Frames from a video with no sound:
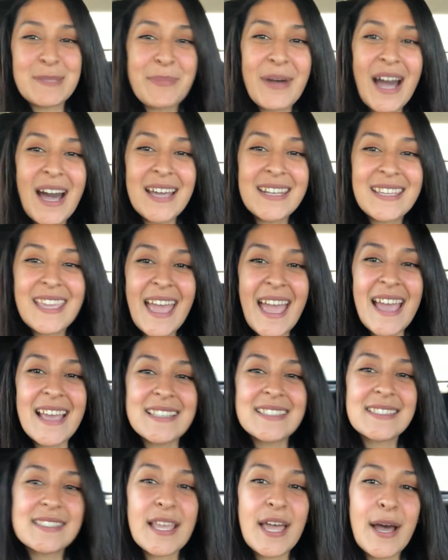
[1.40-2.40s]

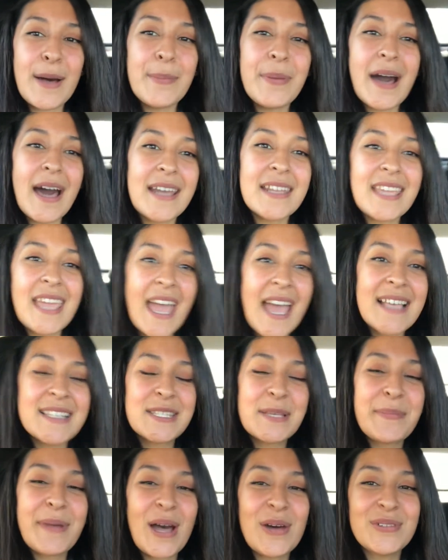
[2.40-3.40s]
Podcast, a podcast
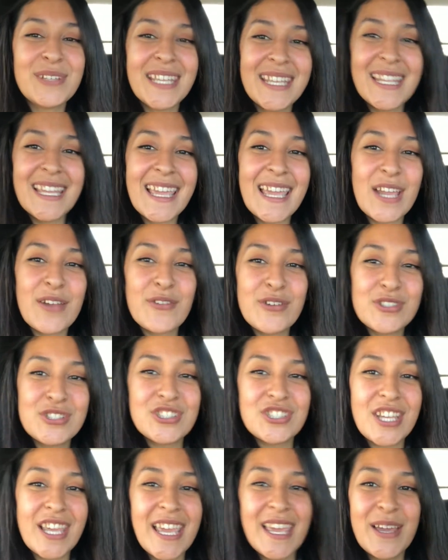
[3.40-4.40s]
about knitting and
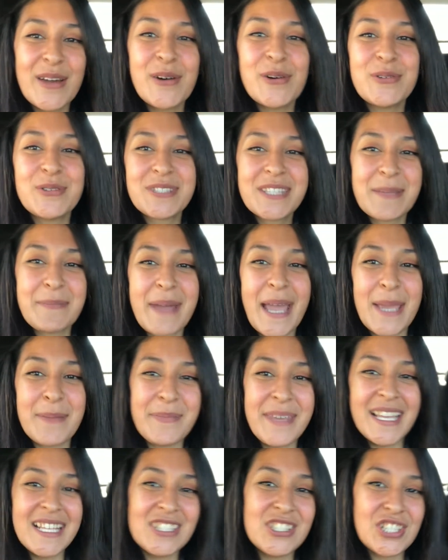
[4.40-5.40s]
crochet hosted by
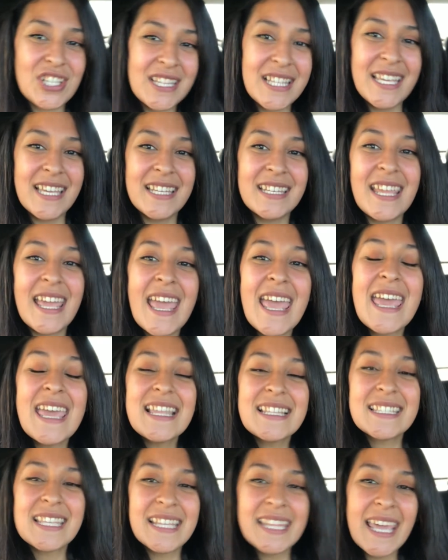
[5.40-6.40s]
me, Jillian.
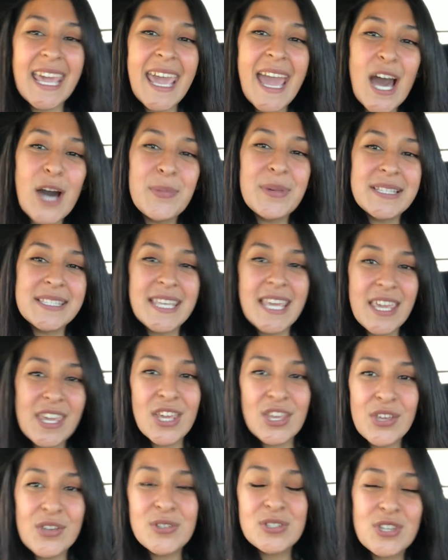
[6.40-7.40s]
Today I'll be
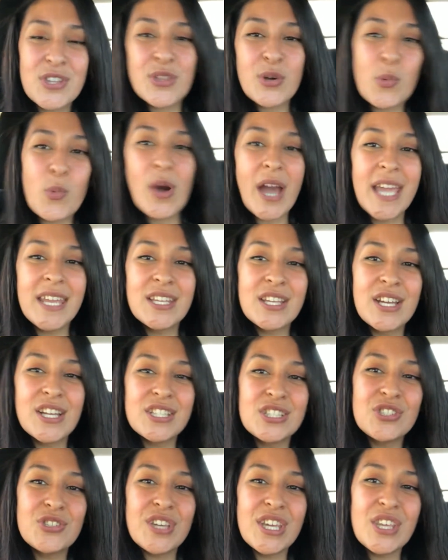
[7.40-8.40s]
taking you to the Wine
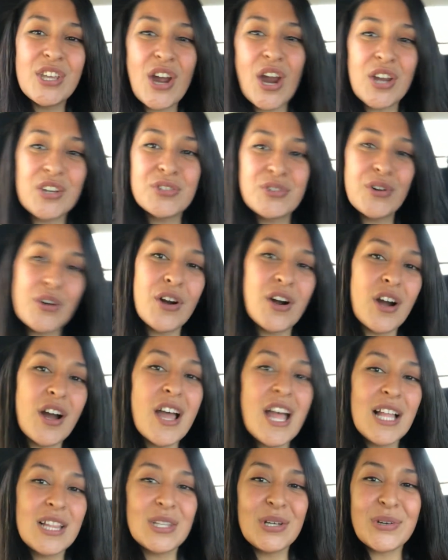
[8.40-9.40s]
Country Yarn Crawl
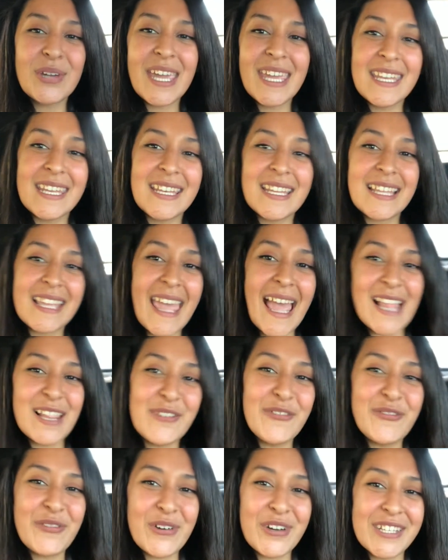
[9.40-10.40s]
located in
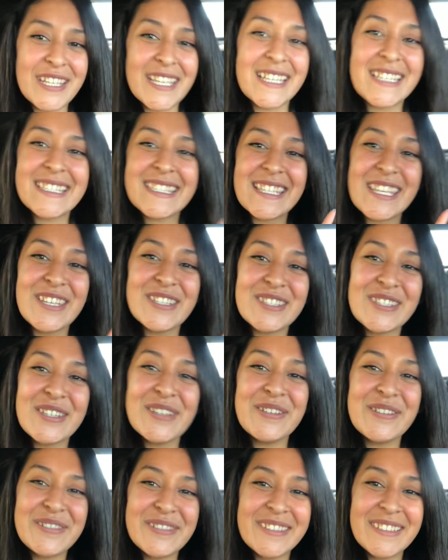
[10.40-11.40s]
California. See you
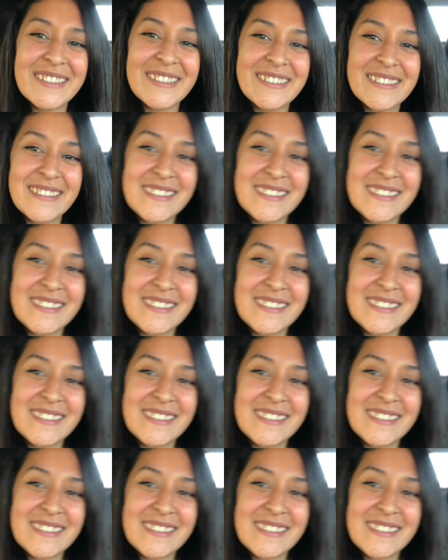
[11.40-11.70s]
soon.